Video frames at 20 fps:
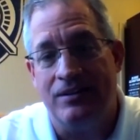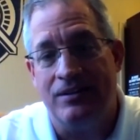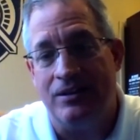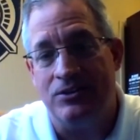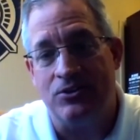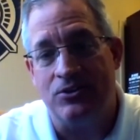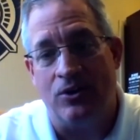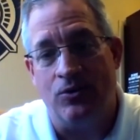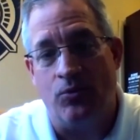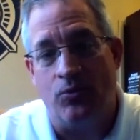and,
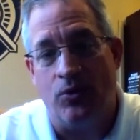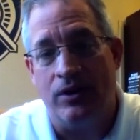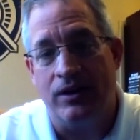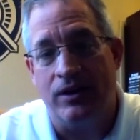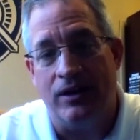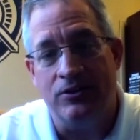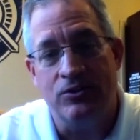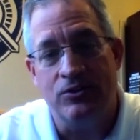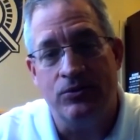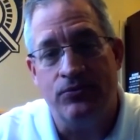started working
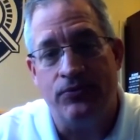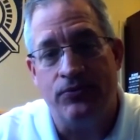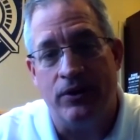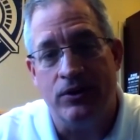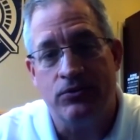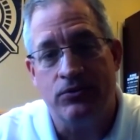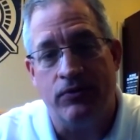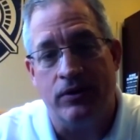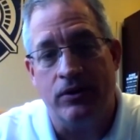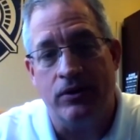on June 1st
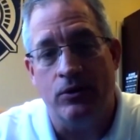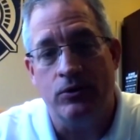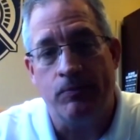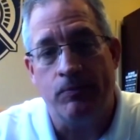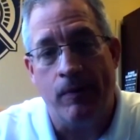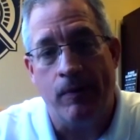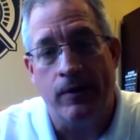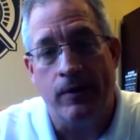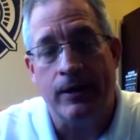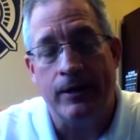for Coach
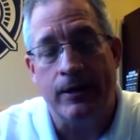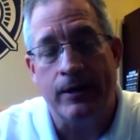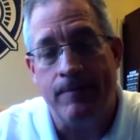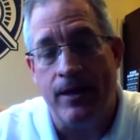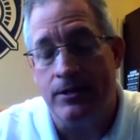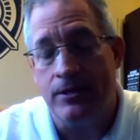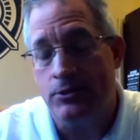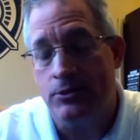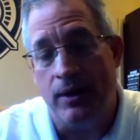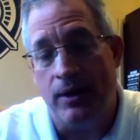Monken,
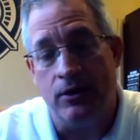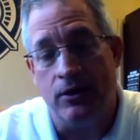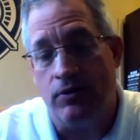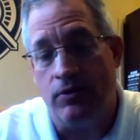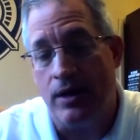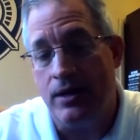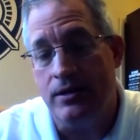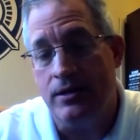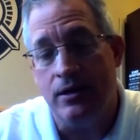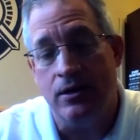and spent a
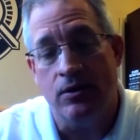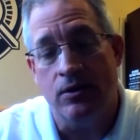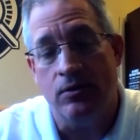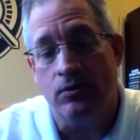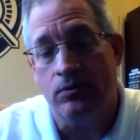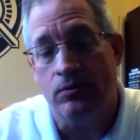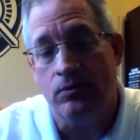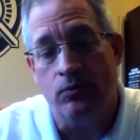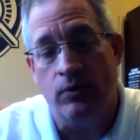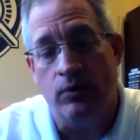great year
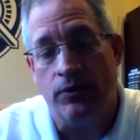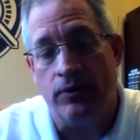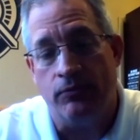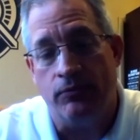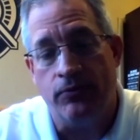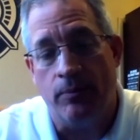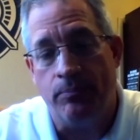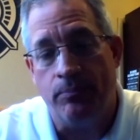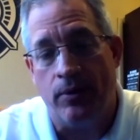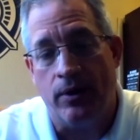with the
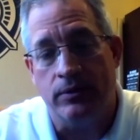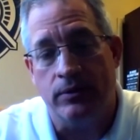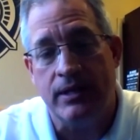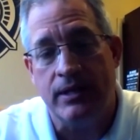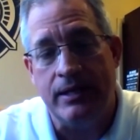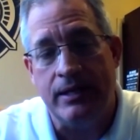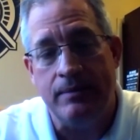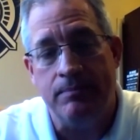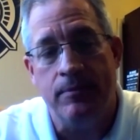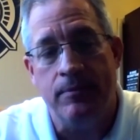football
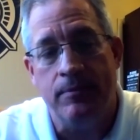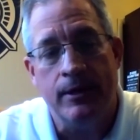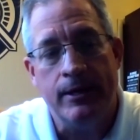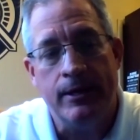team,